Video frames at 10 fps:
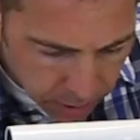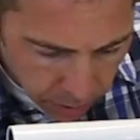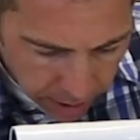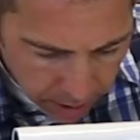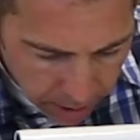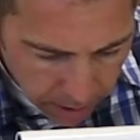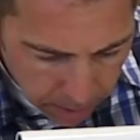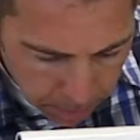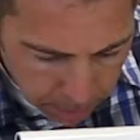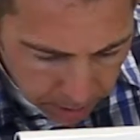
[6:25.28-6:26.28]
squared
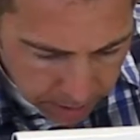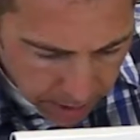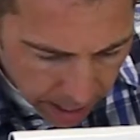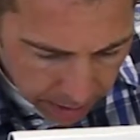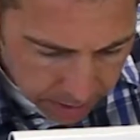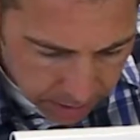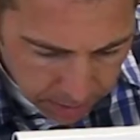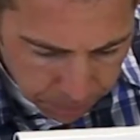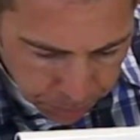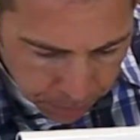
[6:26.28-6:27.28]
plus x
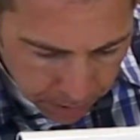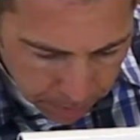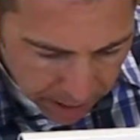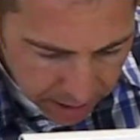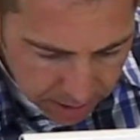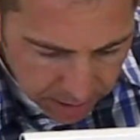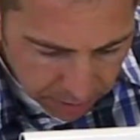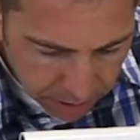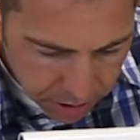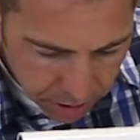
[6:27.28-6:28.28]
minus
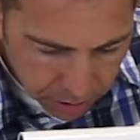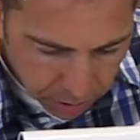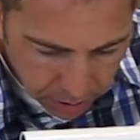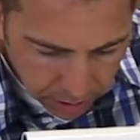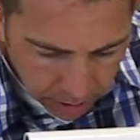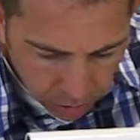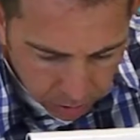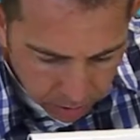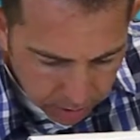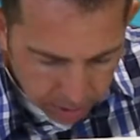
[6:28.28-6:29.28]
72
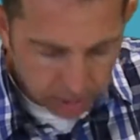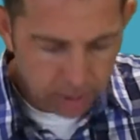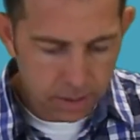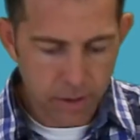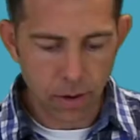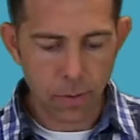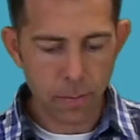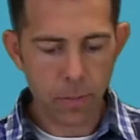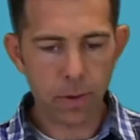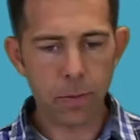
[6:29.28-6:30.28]
equals 0.
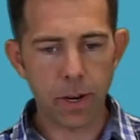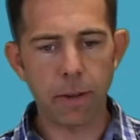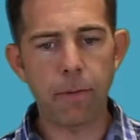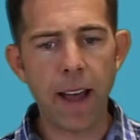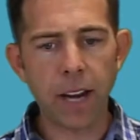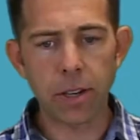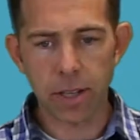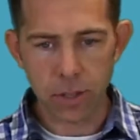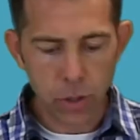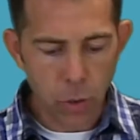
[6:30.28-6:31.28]
We're going to factor
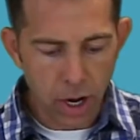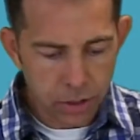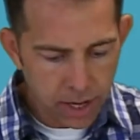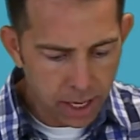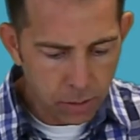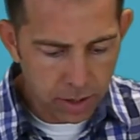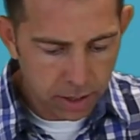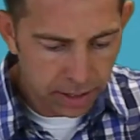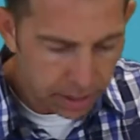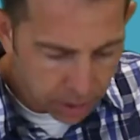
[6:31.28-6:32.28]
this new quadratic with
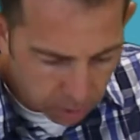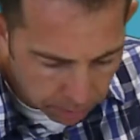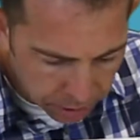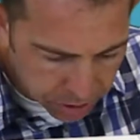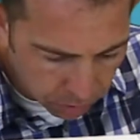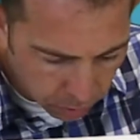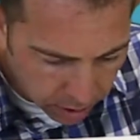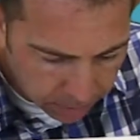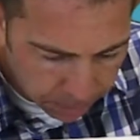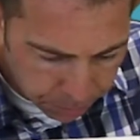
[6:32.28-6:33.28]
the leading coefficient of
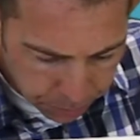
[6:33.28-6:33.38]
1.